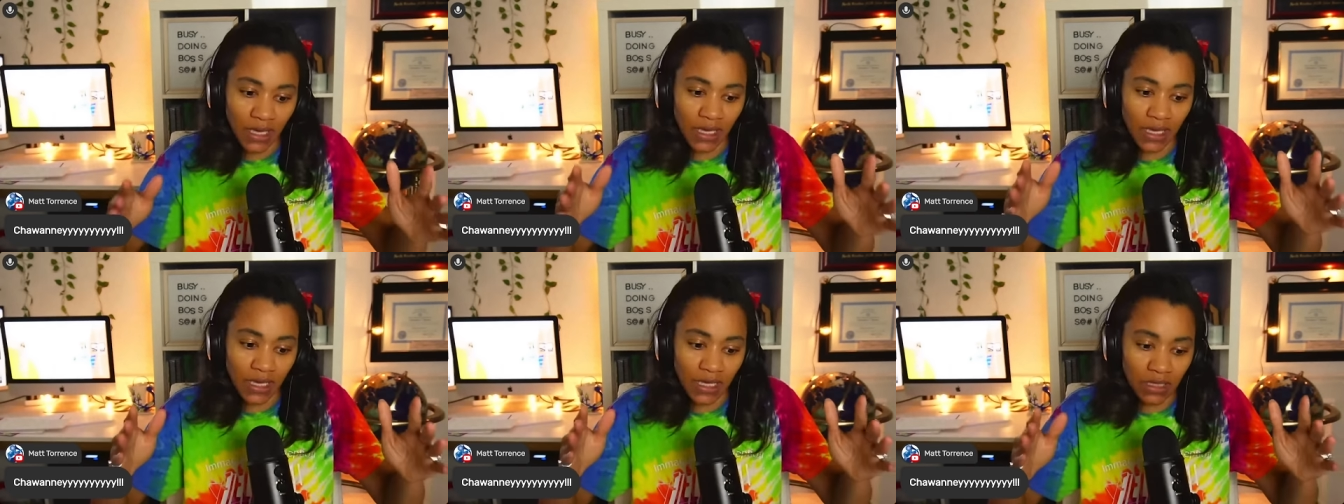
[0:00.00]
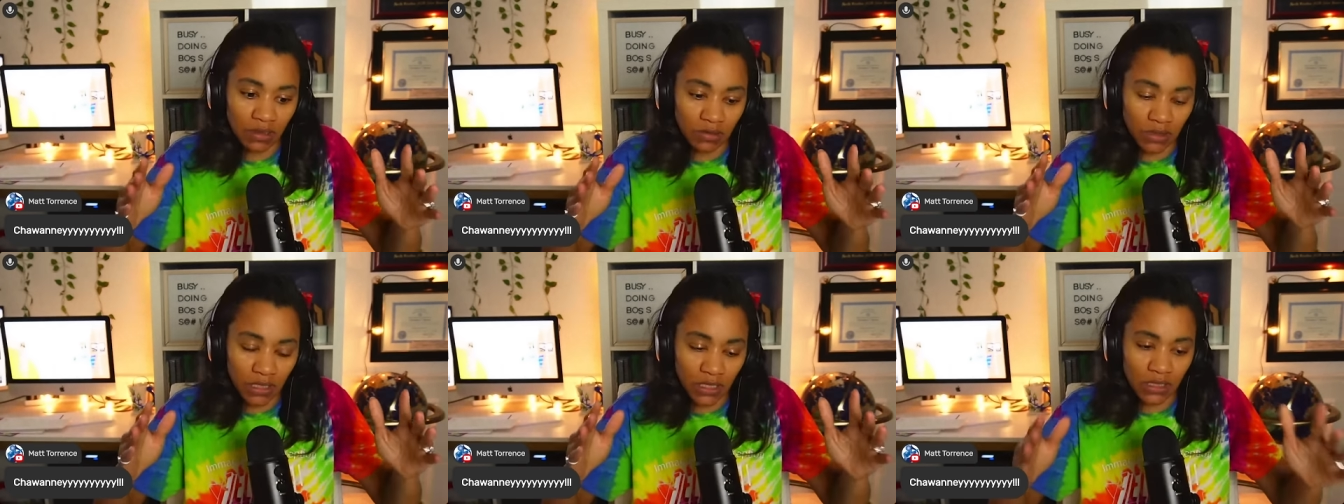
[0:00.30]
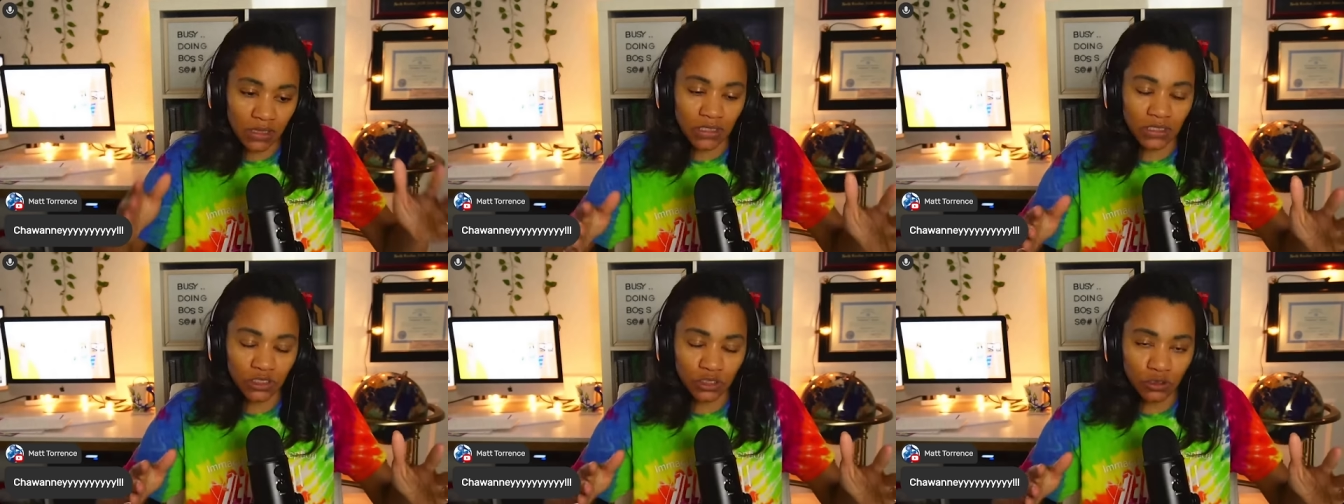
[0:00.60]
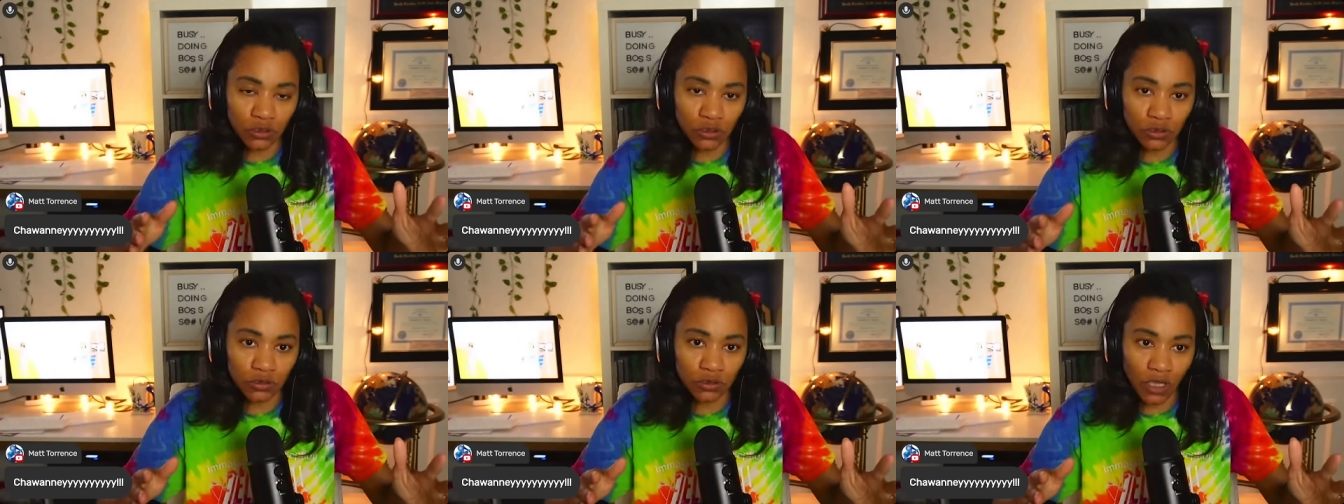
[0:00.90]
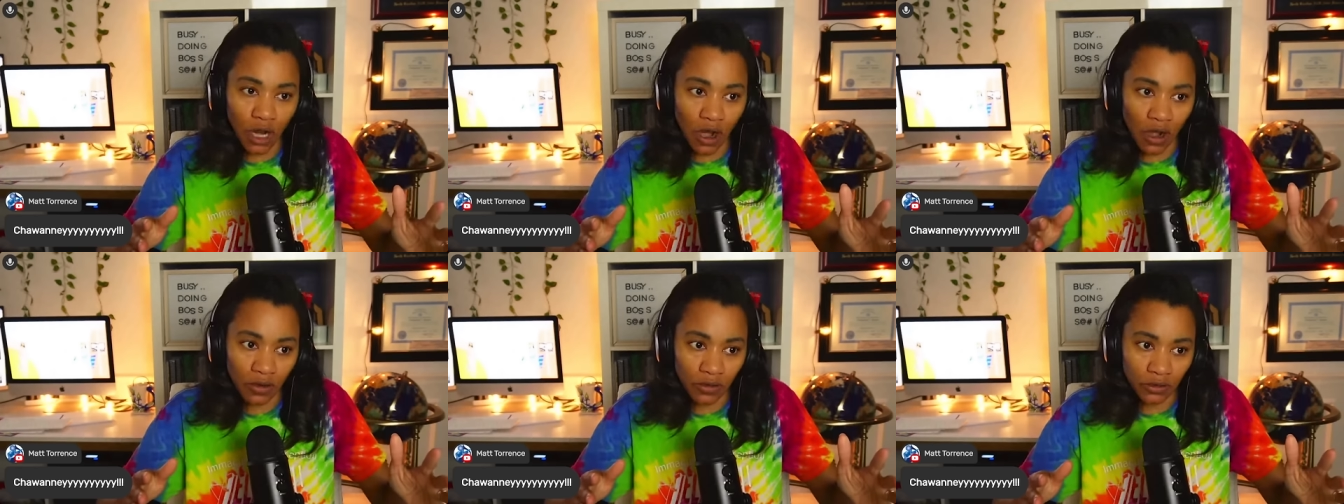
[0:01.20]
And in this news
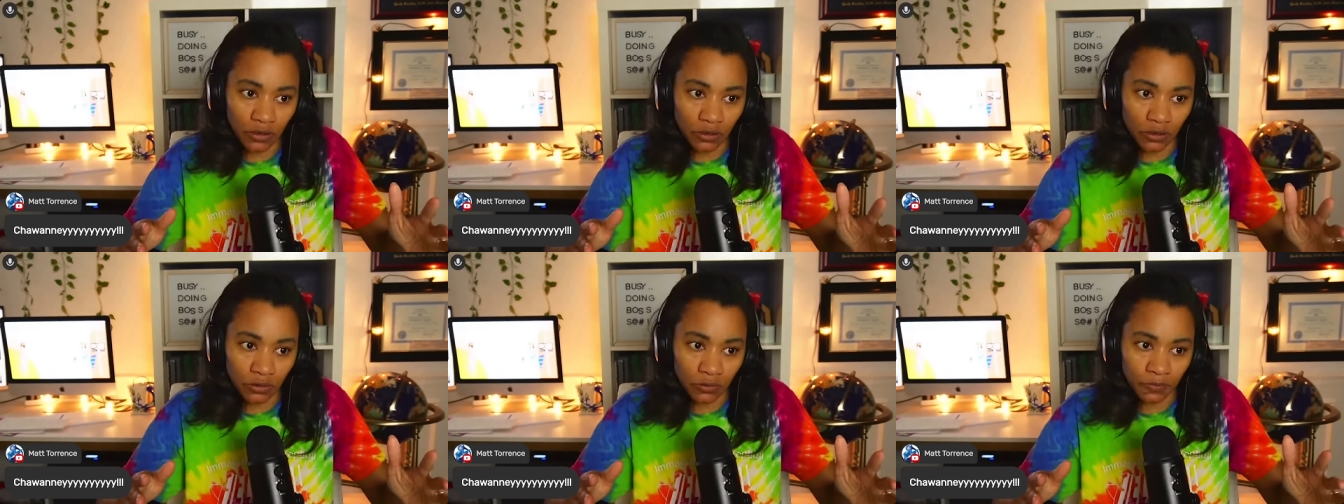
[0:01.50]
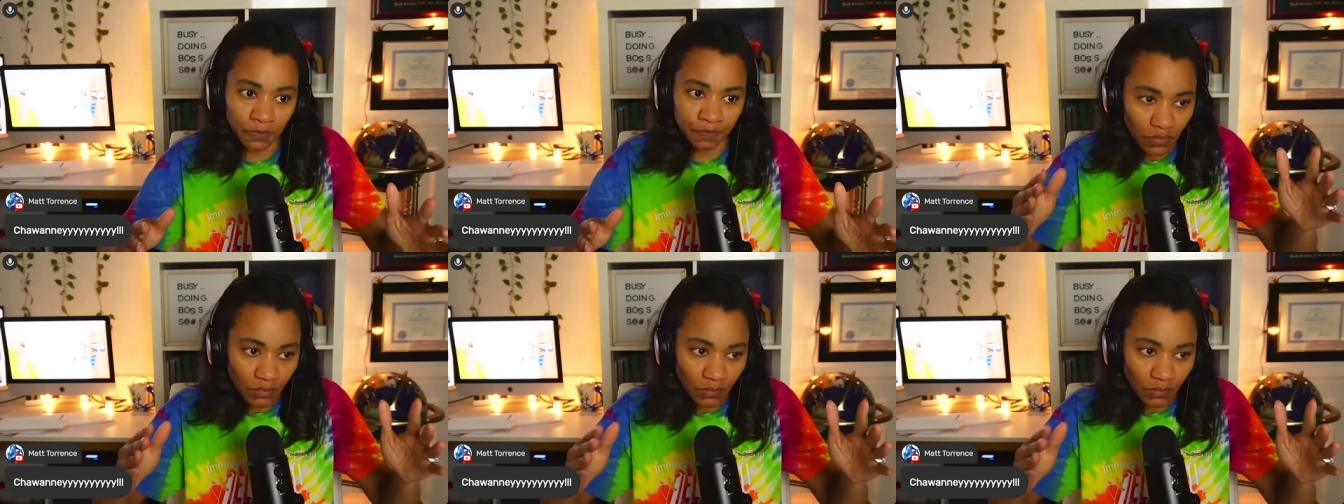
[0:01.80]
article,